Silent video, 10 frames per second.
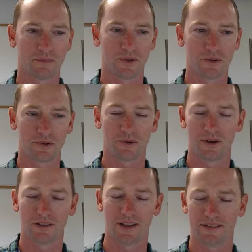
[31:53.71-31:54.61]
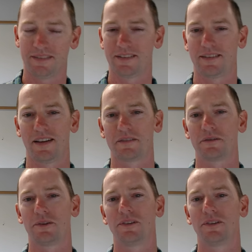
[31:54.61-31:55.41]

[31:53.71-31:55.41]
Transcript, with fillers: from those who are less successful?